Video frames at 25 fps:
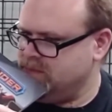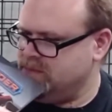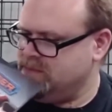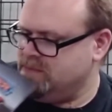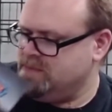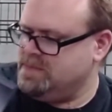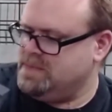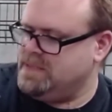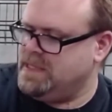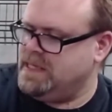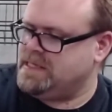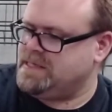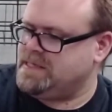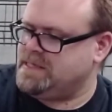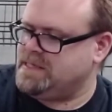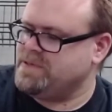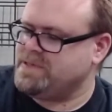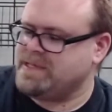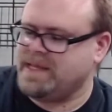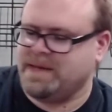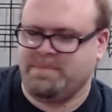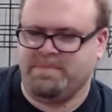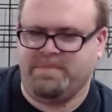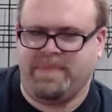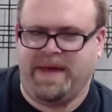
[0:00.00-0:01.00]
It smells
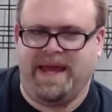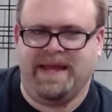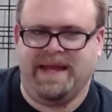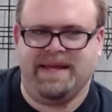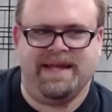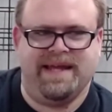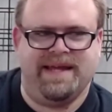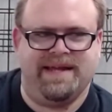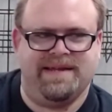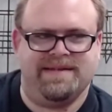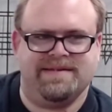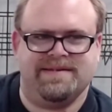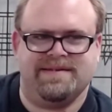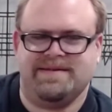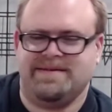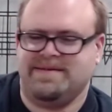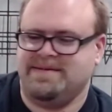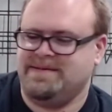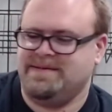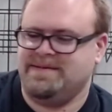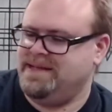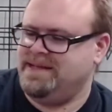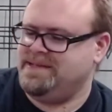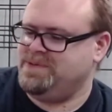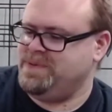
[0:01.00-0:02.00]
like Band-Aids.
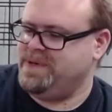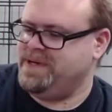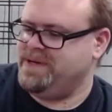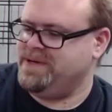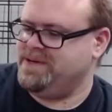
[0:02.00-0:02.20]
That's weird.